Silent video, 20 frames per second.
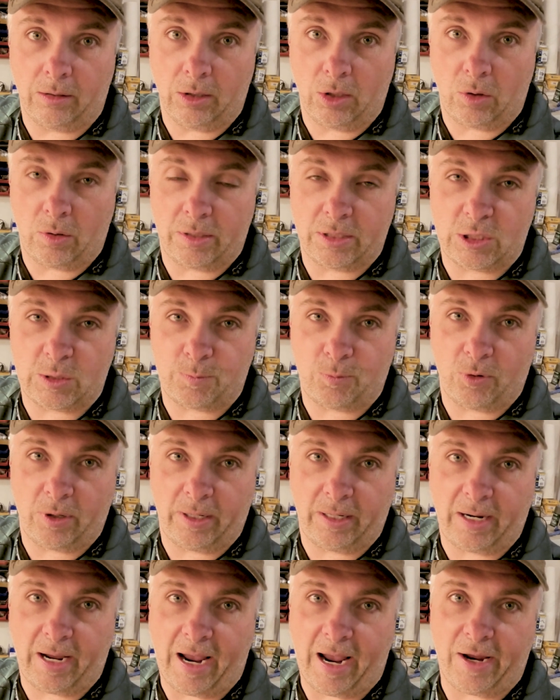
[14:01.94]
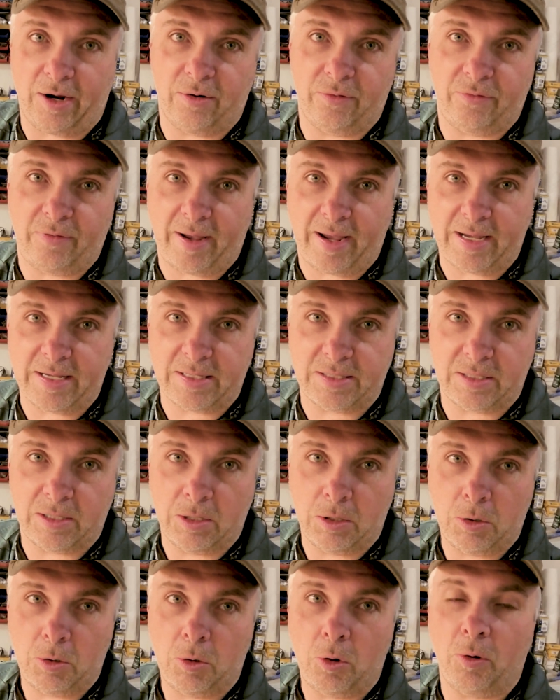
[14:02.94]
loaded spring at your face
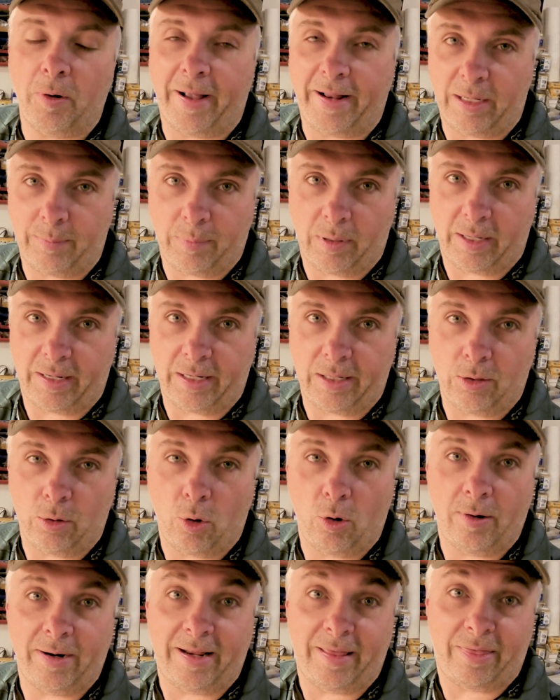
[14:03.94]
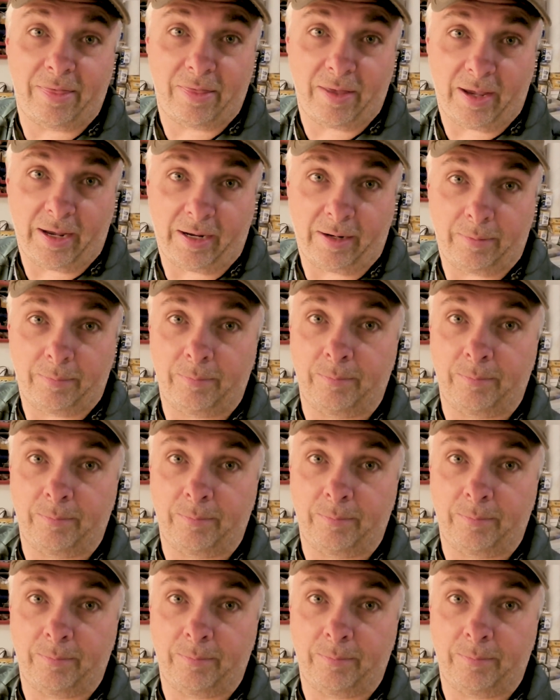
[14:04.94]
or anybody or anything.